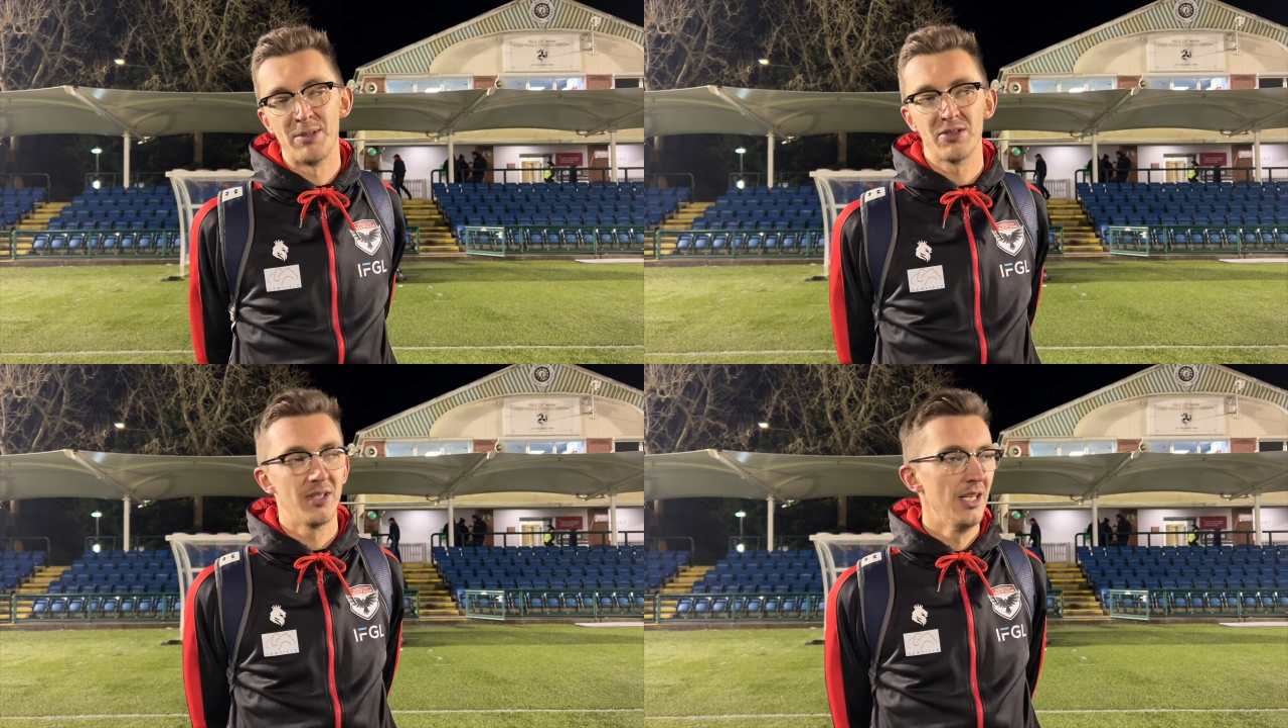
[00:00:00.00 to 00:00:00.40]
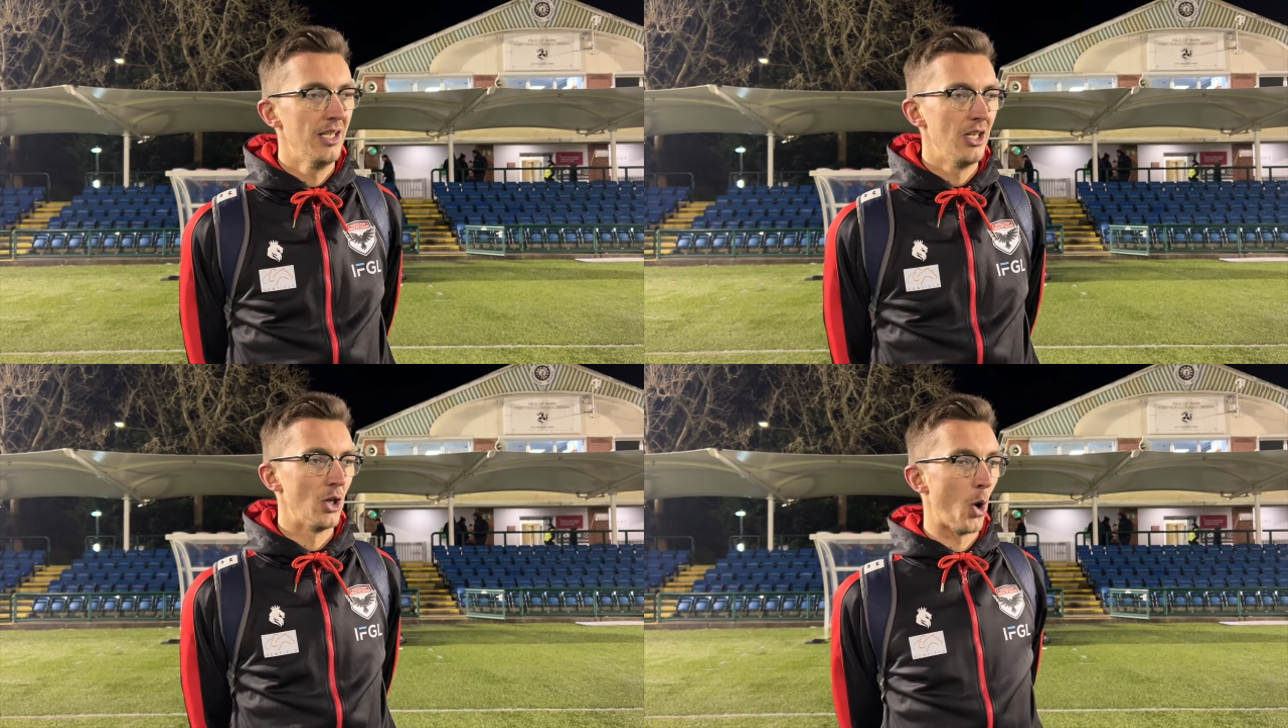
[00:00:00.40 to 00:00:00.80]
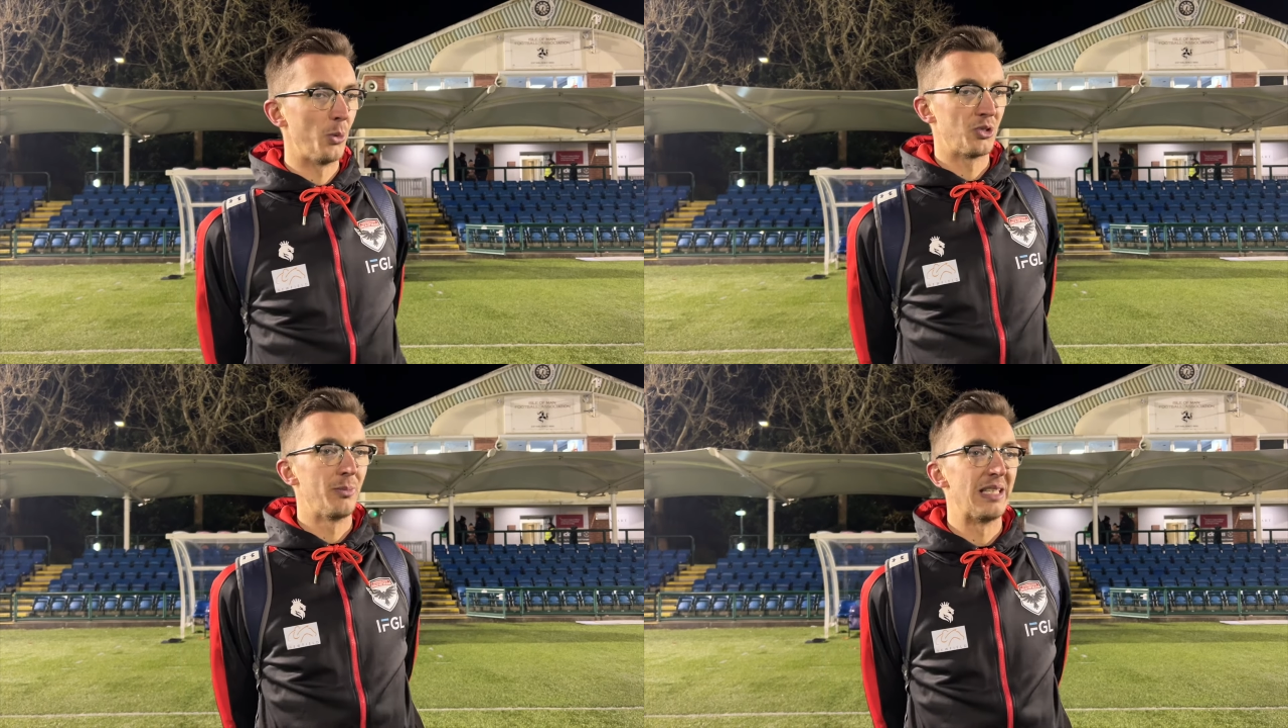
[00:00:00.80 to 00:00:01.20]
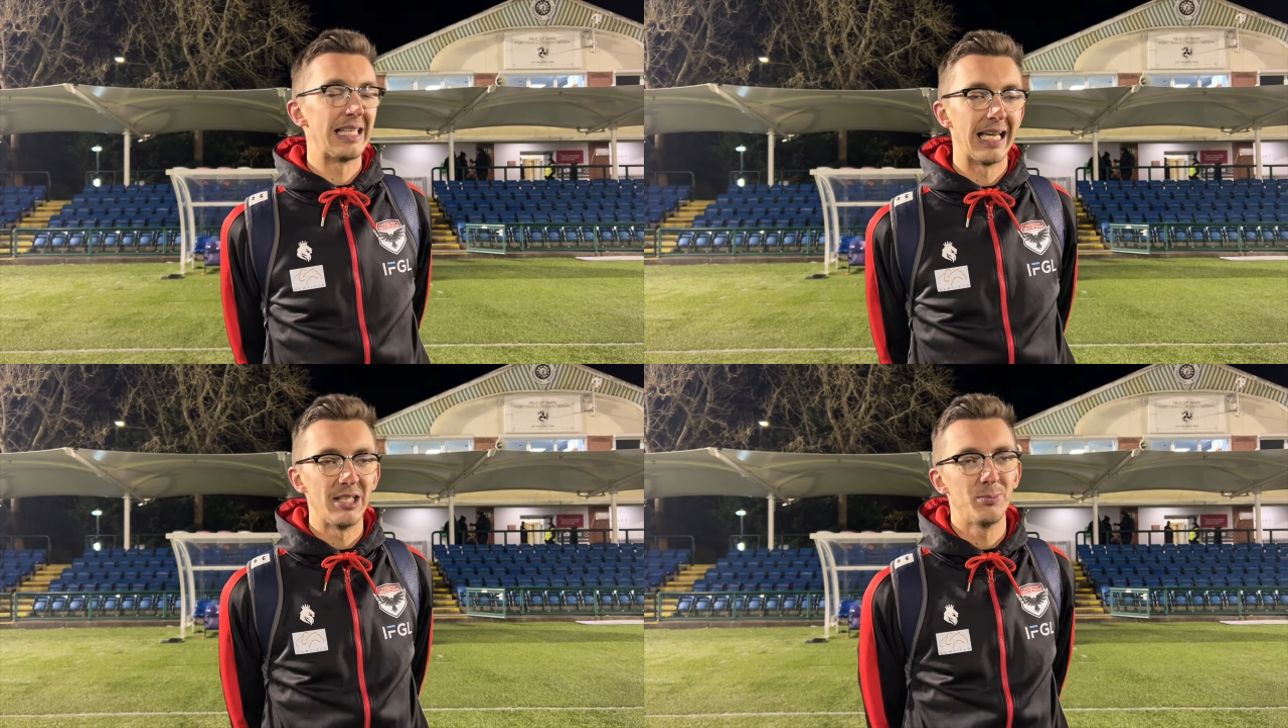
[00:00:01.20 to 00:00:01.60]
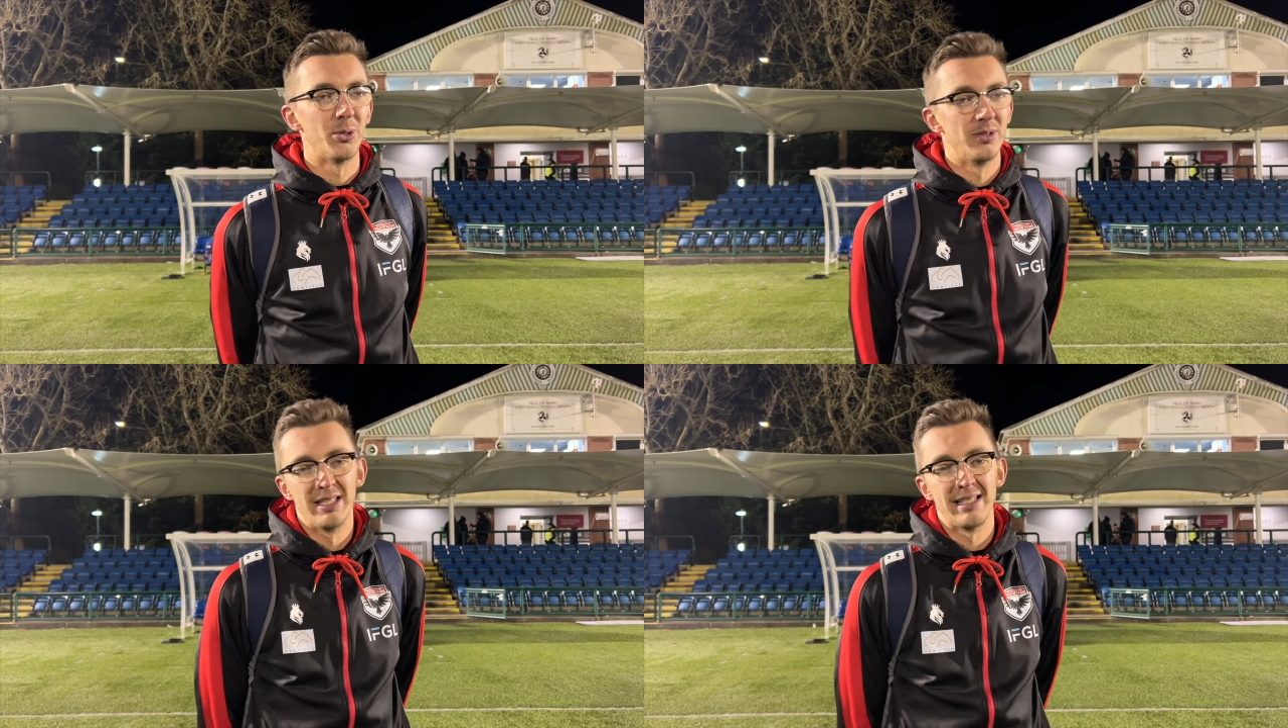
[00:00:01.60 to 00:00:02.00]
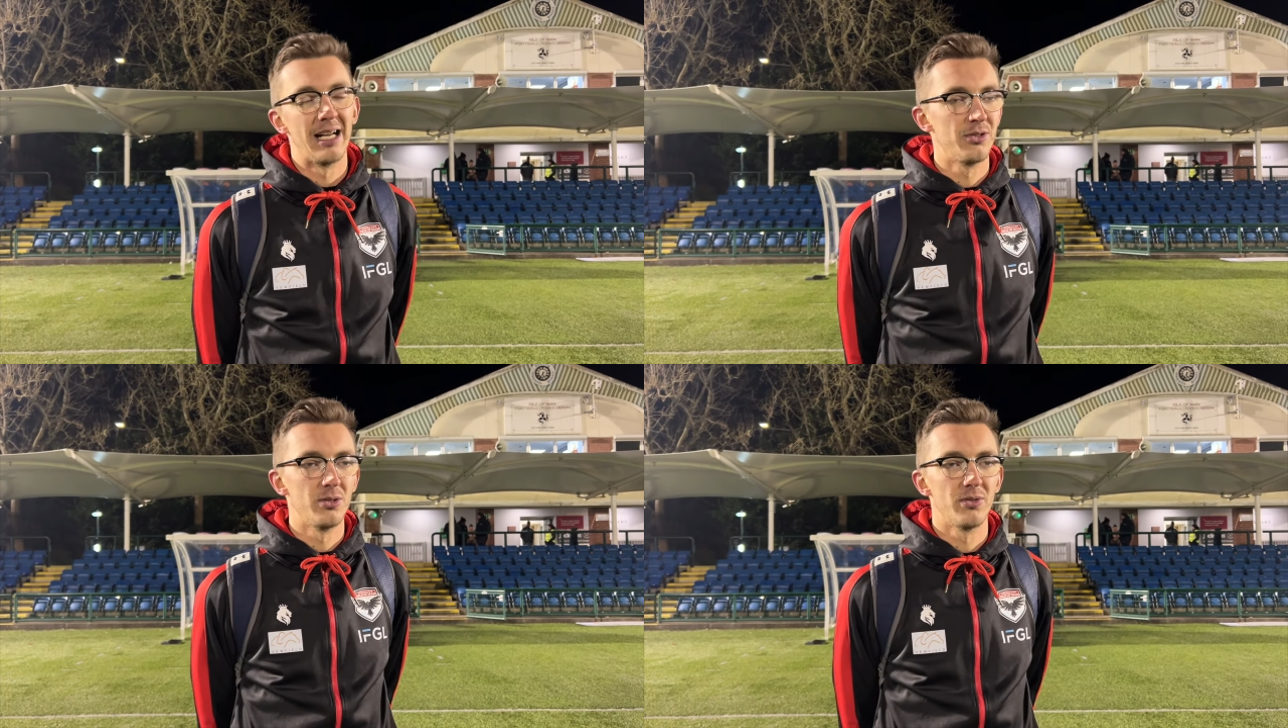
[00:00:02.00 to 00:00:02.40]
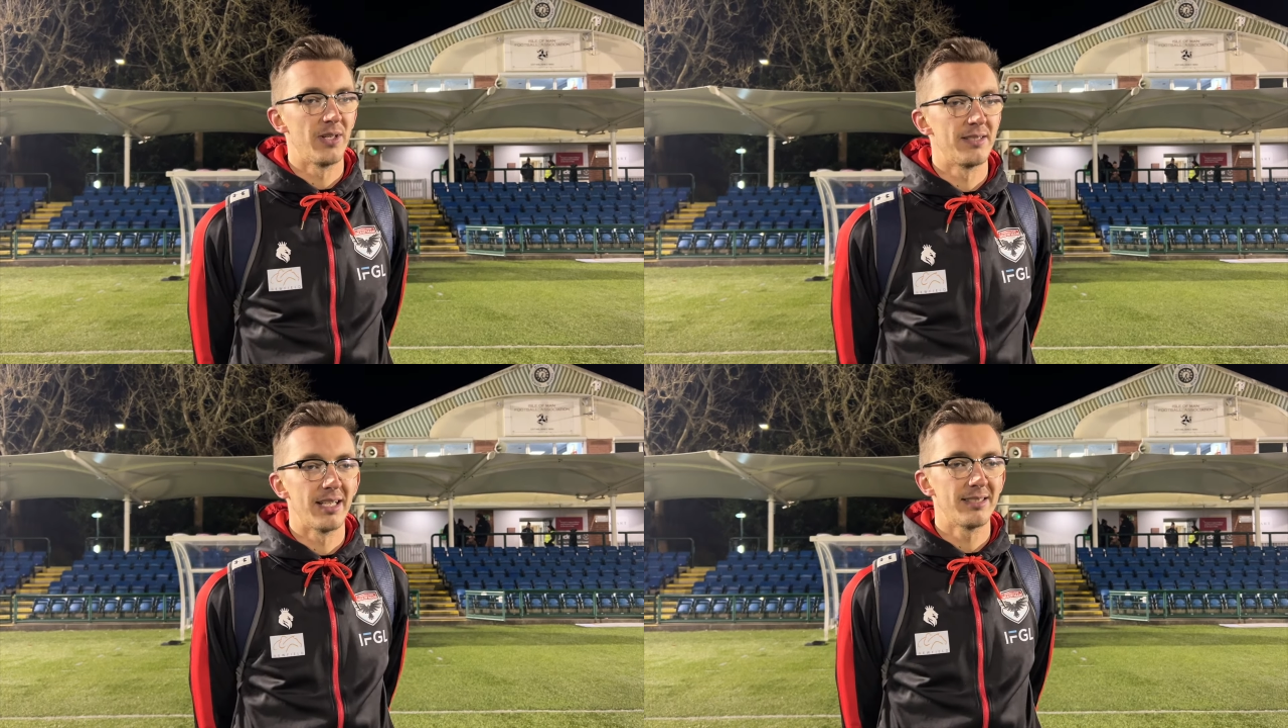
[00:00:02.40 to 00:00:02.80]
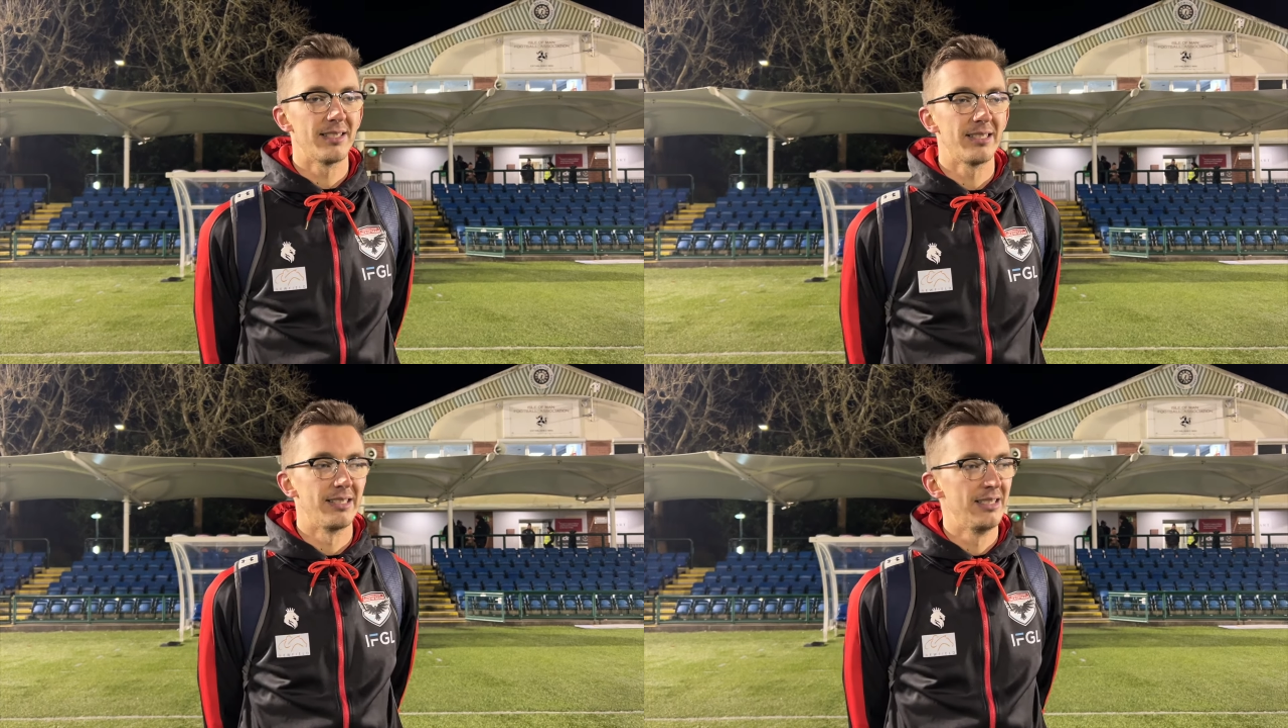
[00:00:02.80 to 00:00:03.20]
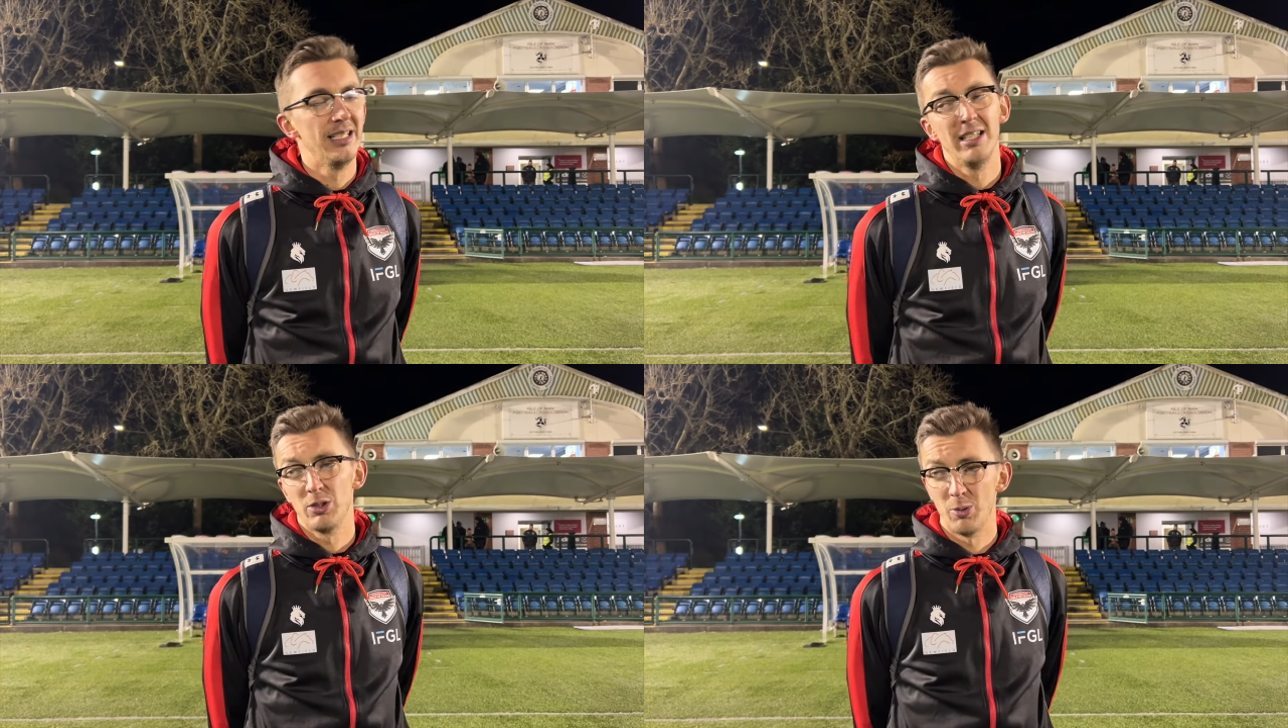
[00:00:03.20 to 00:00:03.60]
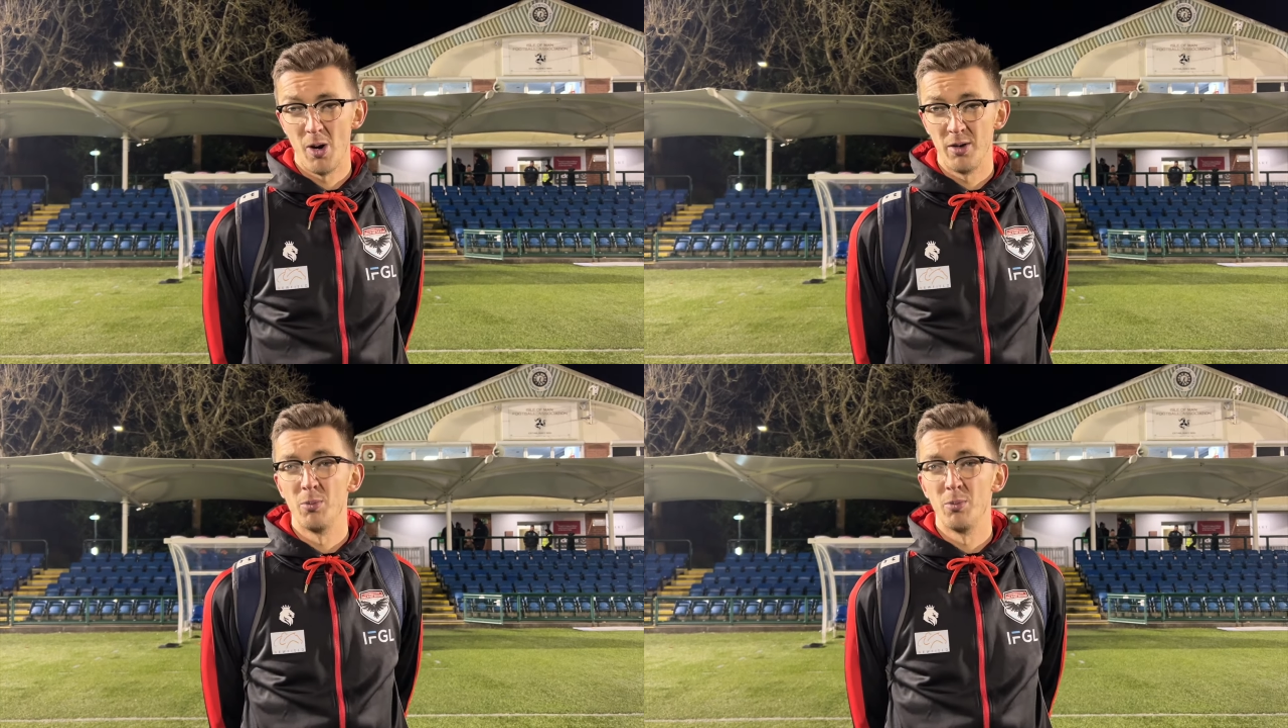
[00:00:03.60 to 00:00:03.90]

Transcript: It's not always going to be the case, but his attitude's fantastic, and come on,